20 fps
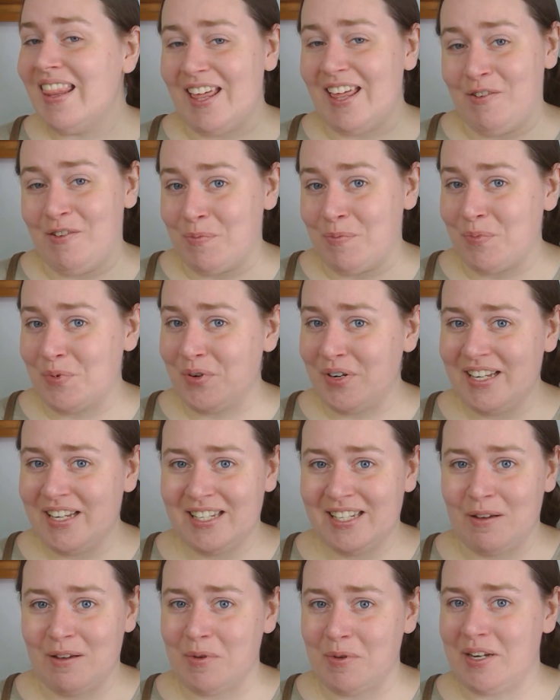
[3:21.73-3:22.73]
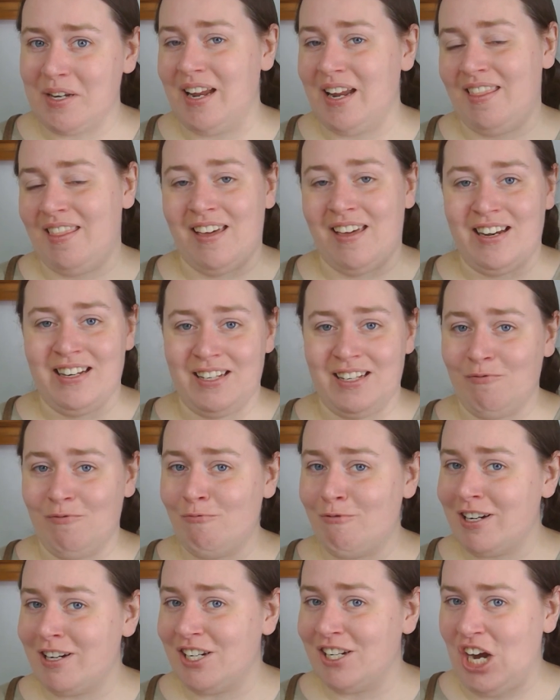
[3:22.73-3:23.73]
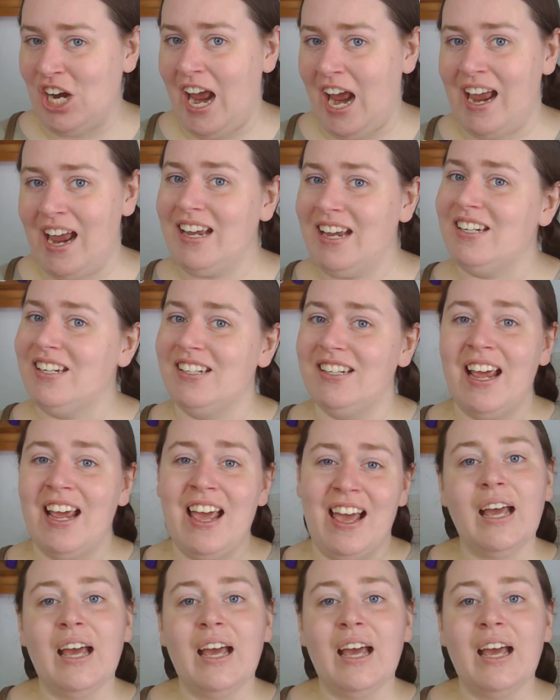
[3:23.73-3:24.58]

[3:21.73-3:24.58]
They were pretty stubborn, they didn't want to change,